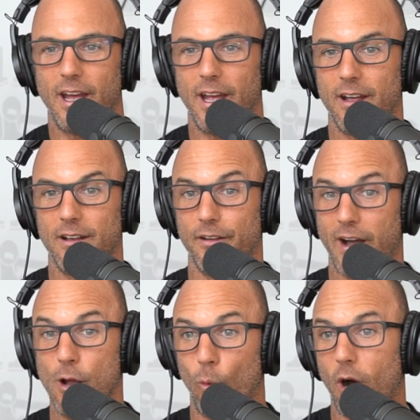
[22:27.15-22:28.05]
And
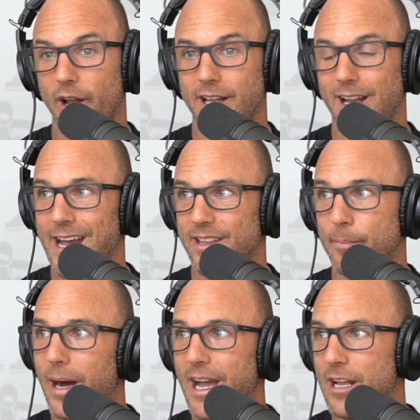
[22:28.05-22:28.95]
if I wanted it, I had
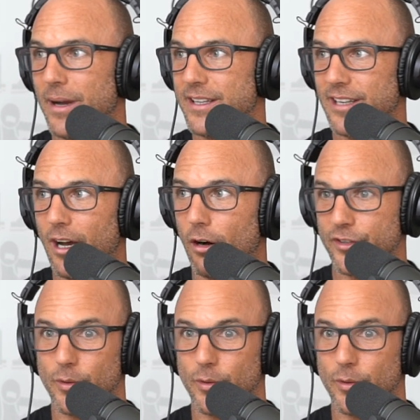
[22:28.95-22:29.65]
to buy it myself.